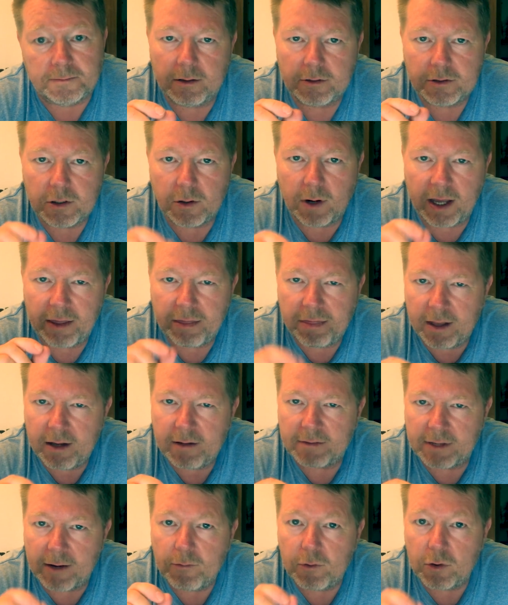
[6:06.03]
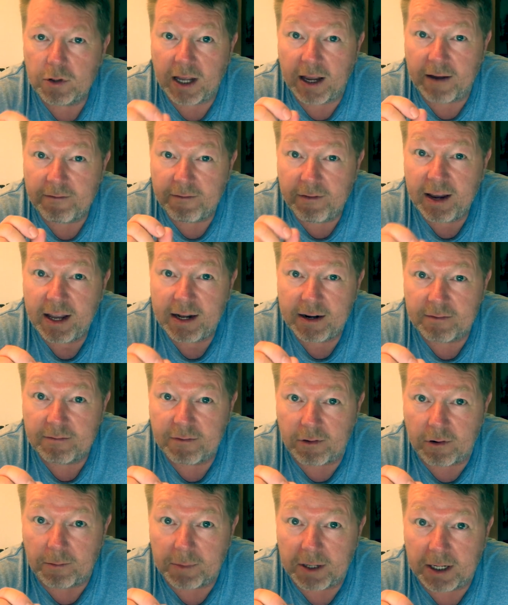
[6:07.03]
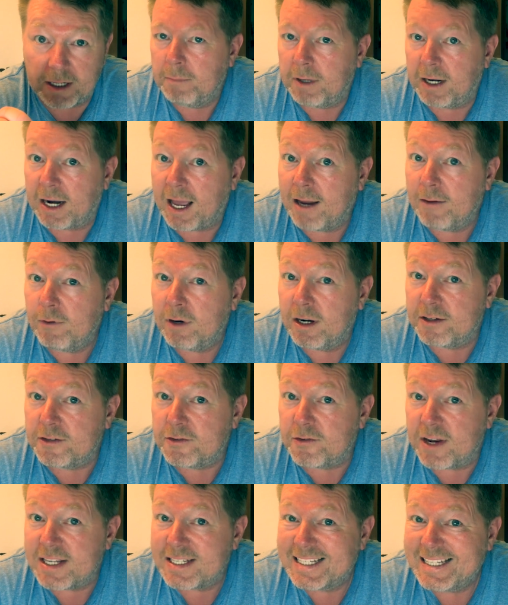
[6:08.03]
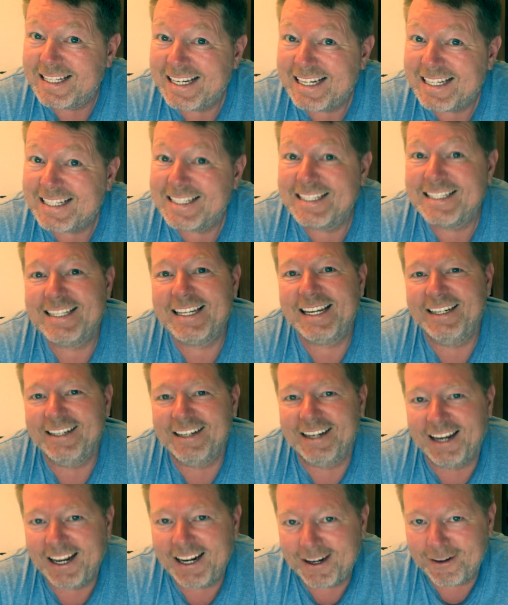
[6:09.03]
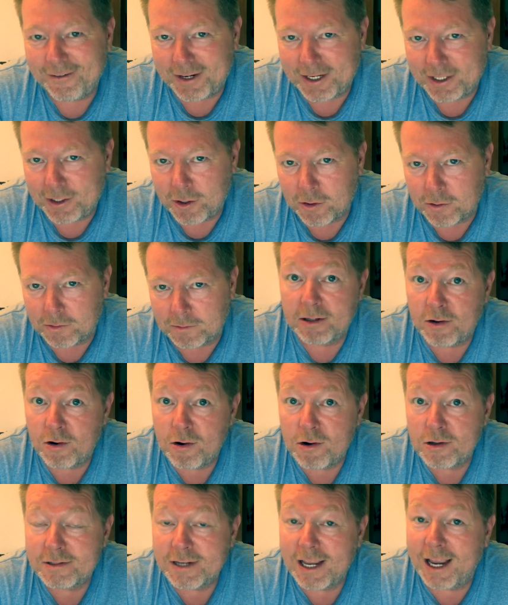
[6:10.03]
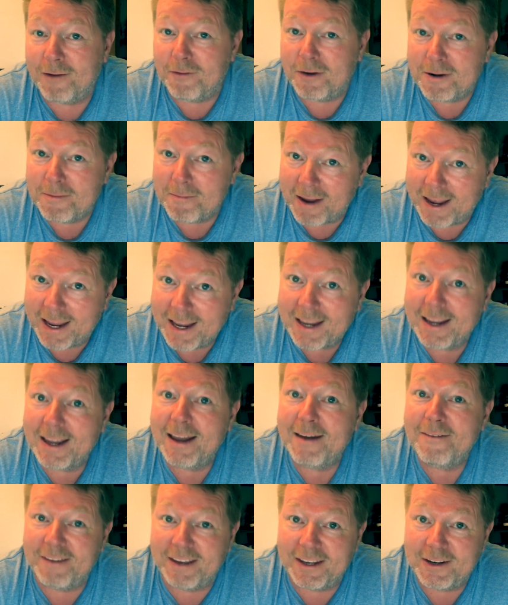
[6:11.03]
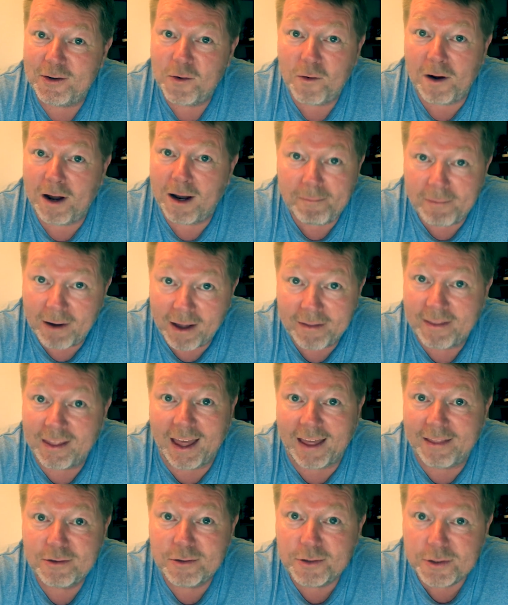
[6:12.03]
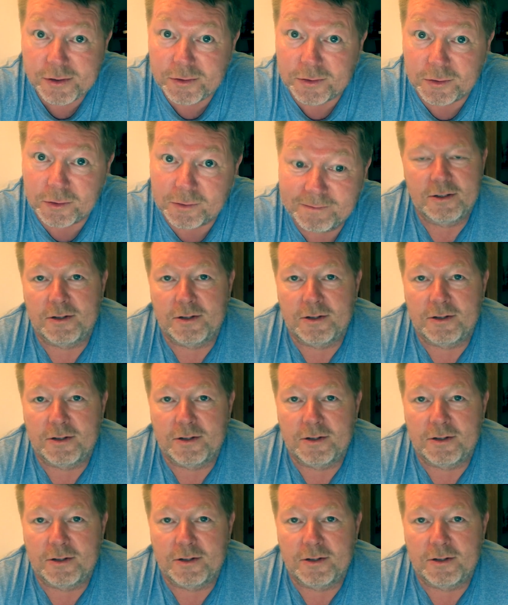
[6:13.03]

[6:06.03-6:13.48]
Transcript: So I think they would have waited for me. But I will address this in a later video, cause I will make a video about that too.